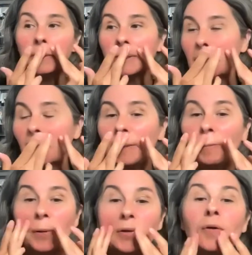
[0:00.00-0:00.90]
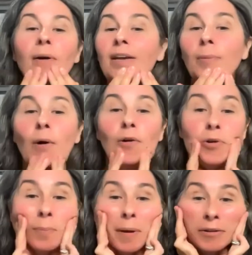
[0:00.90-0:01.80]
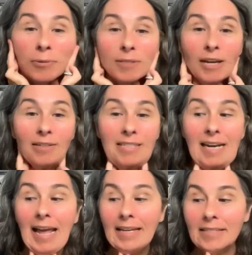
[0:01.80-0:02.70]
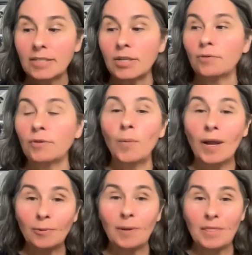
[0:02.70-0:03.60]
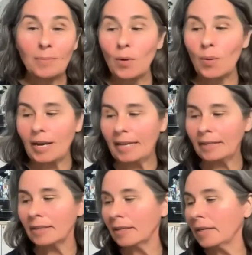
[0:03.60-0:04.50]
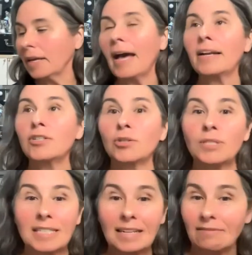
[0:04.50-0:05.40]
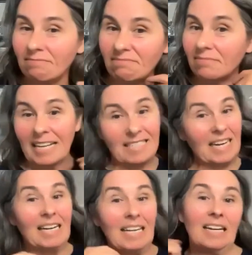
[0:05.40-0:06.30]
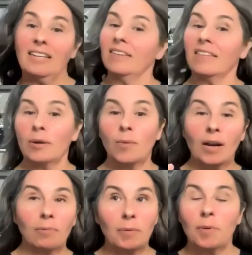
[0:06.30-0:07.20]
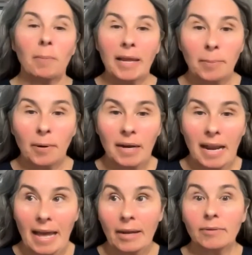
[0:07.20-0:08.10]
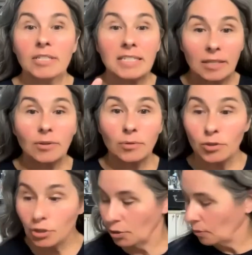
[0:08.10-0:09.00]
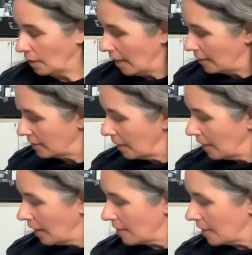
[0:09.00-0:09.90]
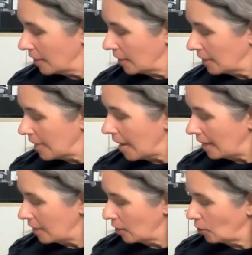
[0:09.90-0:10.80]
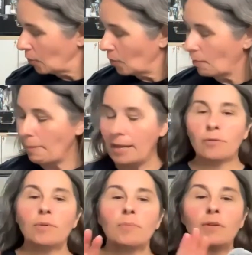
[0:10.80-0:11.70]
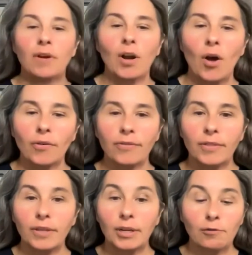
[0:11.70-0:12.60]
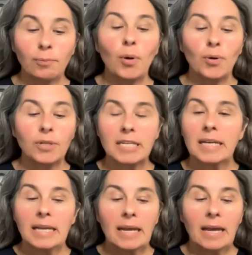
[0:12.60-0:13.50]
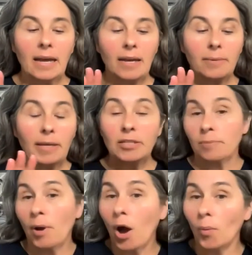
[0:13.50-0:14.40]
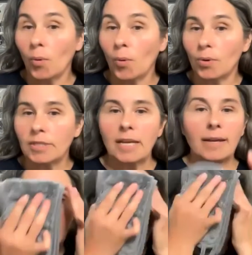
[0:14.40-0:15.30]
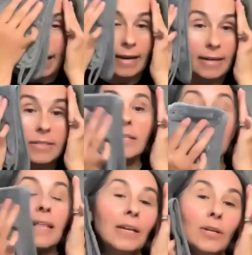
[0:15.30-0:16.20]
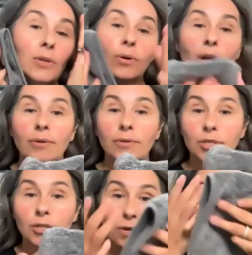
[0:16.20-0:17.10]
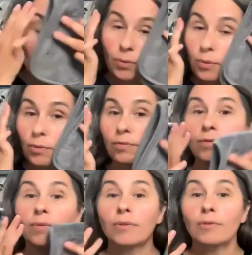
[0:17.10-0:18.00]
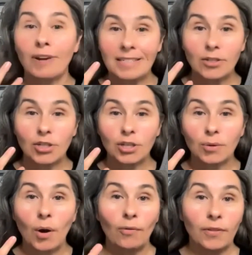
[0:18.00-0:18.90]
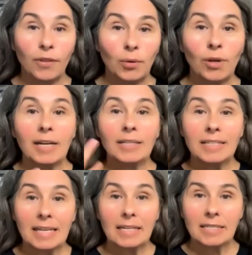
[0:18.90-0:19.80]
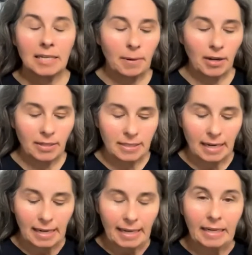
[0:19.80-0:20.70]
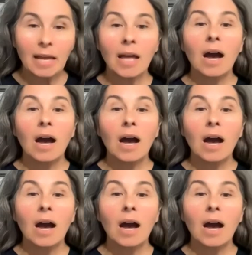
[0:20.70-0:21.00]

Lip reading: So when you put your makeup on, your makeup's going to last. So if you wake up in the morning and your skin is clean and you think, well, I'm going to put makeup on now, still do this. And then you're going to take your makeup remover cloth that you'll have put in some hot water, and then you're going to remove the residue of the oil and your skin's going to be nice and clean.